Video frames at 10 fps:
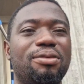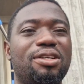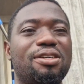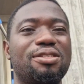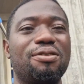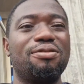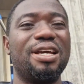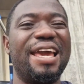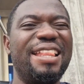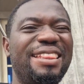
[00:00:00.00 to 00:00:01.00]
because
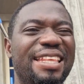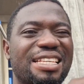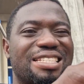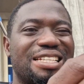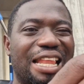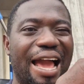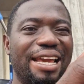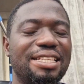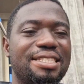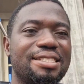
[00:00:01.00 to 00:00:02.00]
of any
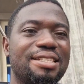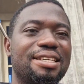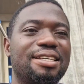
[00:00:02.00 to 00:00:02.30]
slight